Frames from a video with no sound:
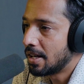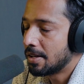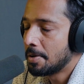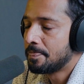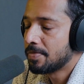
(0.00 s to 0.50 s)

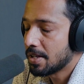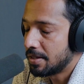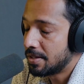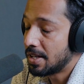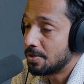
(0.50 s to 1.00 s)
like,
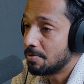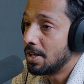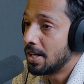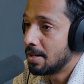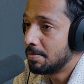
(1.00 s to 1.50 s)
this has
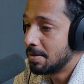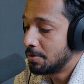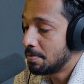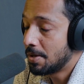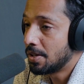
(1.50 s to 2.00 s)
really helped them
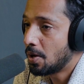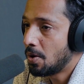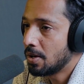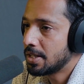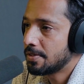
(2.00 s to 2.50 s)
to pay the
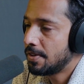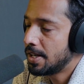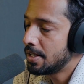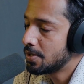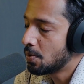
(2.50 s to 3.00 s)
college
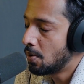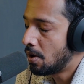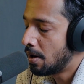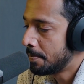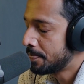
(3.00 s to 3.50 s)
fees,
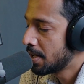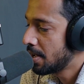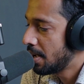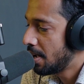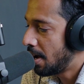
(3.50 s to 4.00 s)
or,
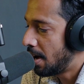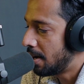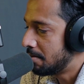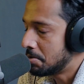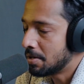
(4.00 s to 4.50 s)

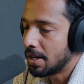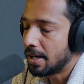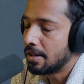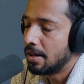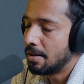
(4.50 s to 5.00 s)
you know,
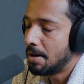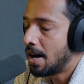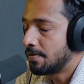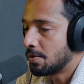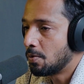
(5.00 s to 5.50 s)
like
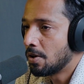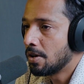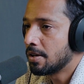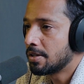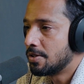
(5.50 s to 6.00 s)
after
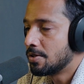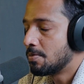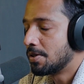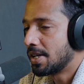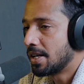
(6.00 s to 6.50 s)
work, they just
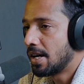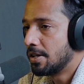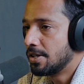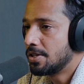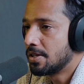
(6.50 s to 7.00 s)
want to get
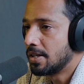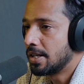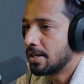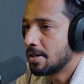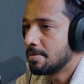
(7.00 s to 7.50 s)
additional
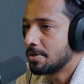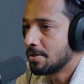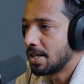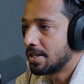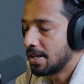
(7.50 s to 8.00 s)
income. So
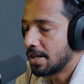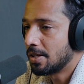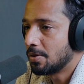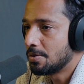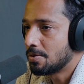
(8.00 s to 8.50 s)
they are
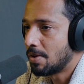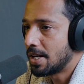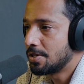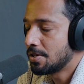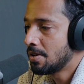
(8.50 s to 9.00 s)
taking those
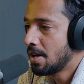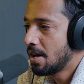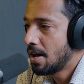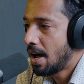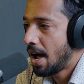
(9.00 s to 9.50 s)
rides. So
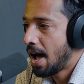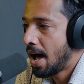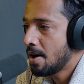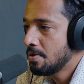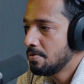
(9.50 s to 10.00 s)

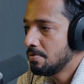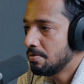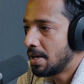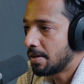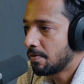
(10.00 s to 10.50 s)
how,
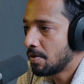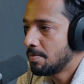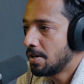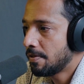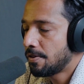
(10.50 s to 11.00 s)
like from
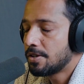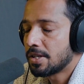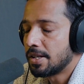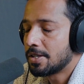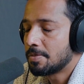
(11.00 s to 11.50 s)
your first
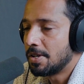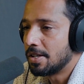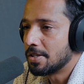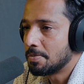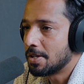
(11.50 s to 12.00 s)

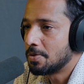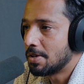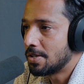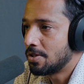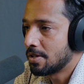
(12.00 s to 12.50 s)
experience, because we
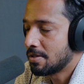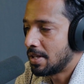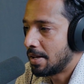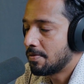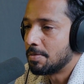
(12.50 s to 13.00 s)
are just
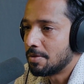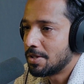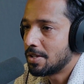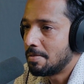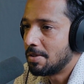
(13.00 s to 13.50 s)
like from the
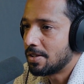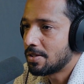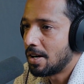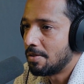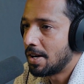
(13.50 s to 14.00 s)
receiving
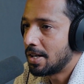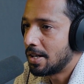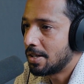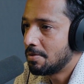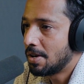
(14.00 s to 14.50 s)
side, right?
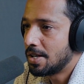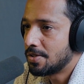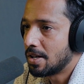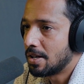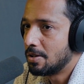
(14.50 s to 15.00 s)
Like you guys
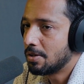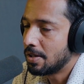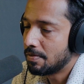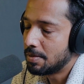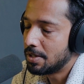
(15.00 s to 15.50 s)
are
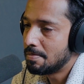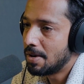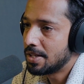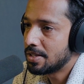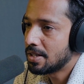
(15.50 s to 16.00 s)
looking for the
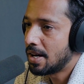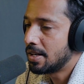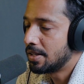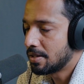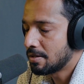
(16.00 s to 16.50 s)
demand
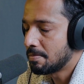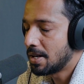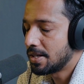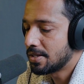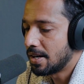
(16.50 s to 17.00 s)
side and the
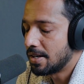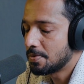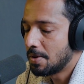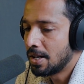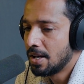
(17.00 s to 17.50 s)
supply side
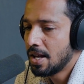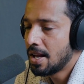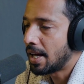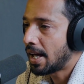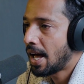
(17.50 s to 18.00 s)
as well.
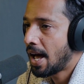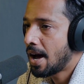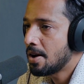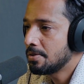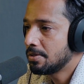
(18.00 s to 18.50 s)
Like
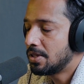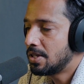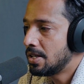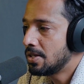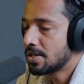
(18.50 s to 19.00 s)
how
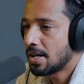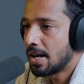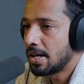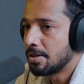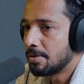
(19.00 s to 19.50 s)
these
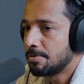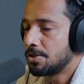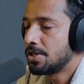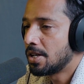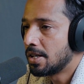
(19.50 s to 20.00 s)
kind of
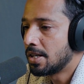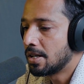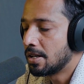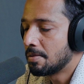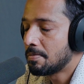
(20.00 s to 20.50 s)

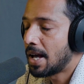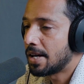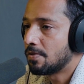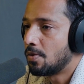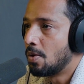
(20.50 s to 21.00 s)
sharing
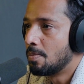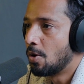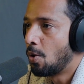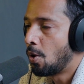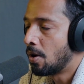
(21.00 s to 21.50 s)
platform
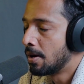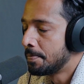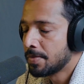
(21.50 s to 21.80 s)
or